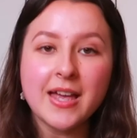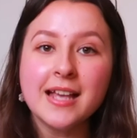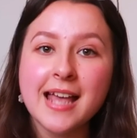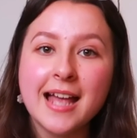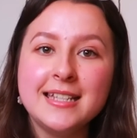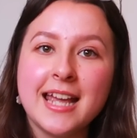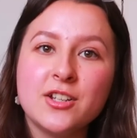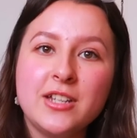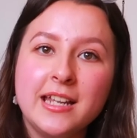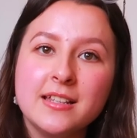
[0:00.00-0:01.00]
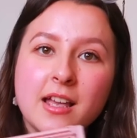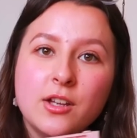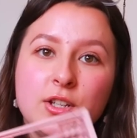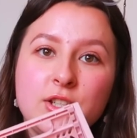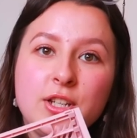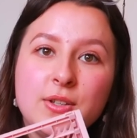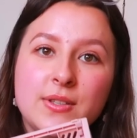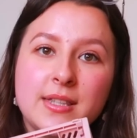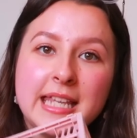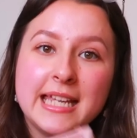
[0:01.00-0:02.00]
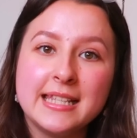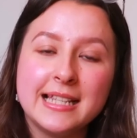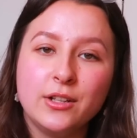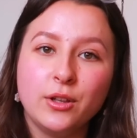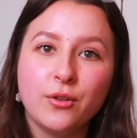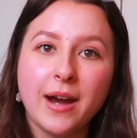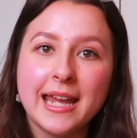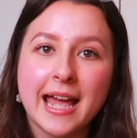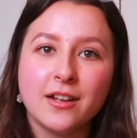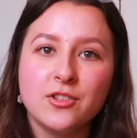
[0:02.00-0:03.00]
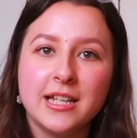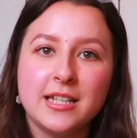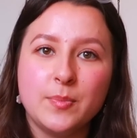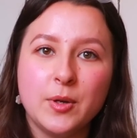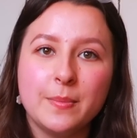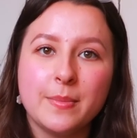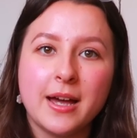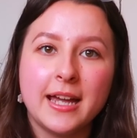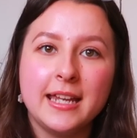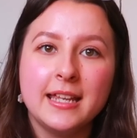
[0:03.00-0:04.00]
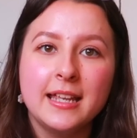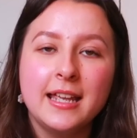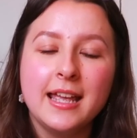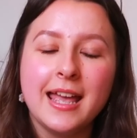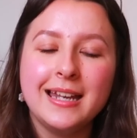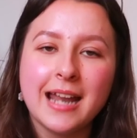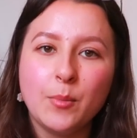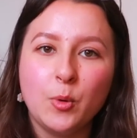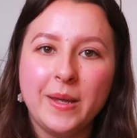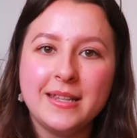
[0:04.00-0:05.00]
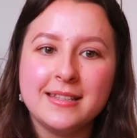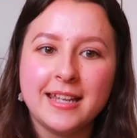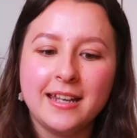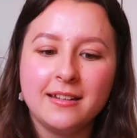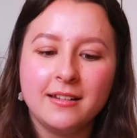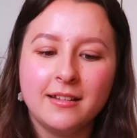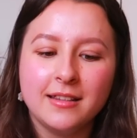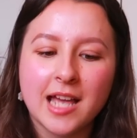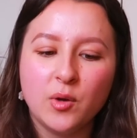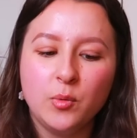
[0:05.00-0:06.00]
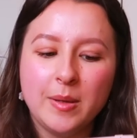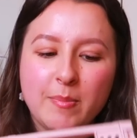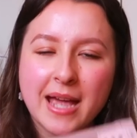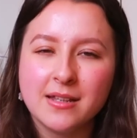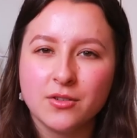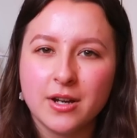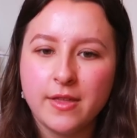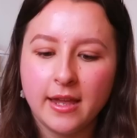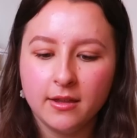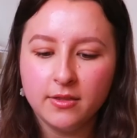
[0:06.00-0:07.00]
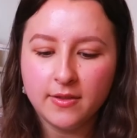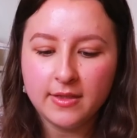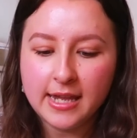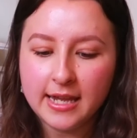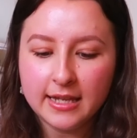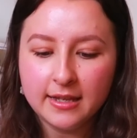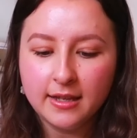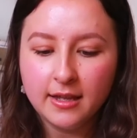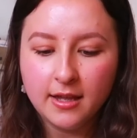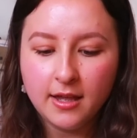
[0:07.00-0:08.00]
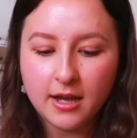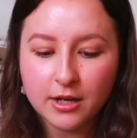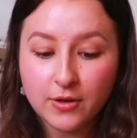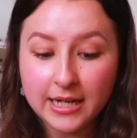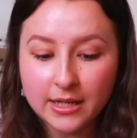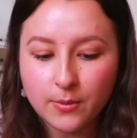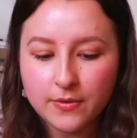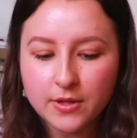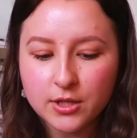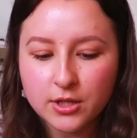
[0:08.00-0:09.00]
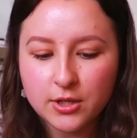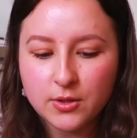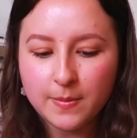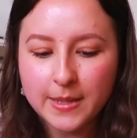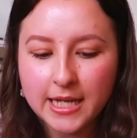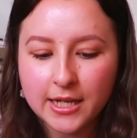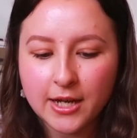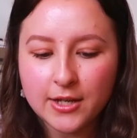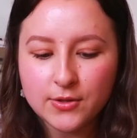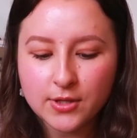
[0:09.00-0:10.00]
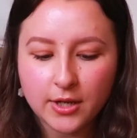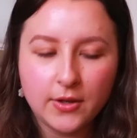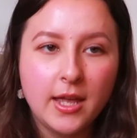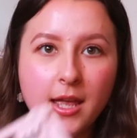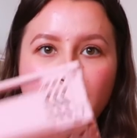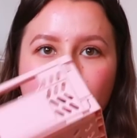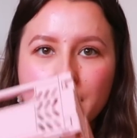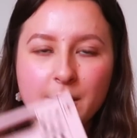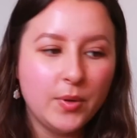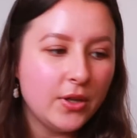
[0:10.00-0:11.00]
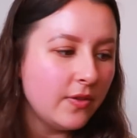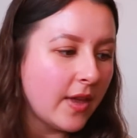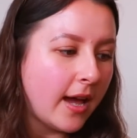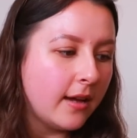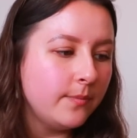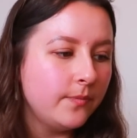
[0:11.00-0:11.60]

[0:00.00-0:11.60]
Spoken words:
that's handy actually, because I could use this little crate actually to put my enamel pins in. That will be better, I think, than the acrylic one that I showed you a minute ago. So I'm going to put that